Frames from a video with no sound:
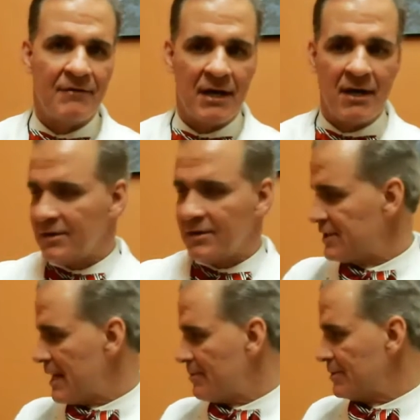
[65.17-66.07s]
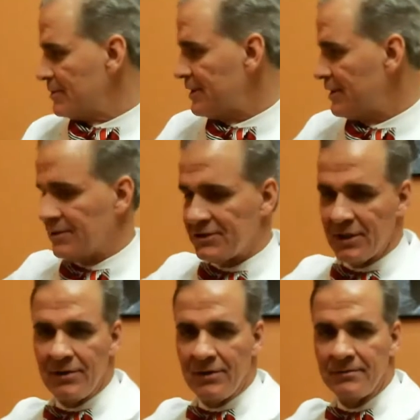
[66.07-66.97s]
And I've got other examples here to
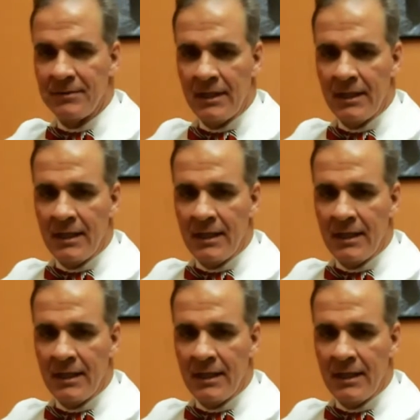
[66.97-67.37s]
show you,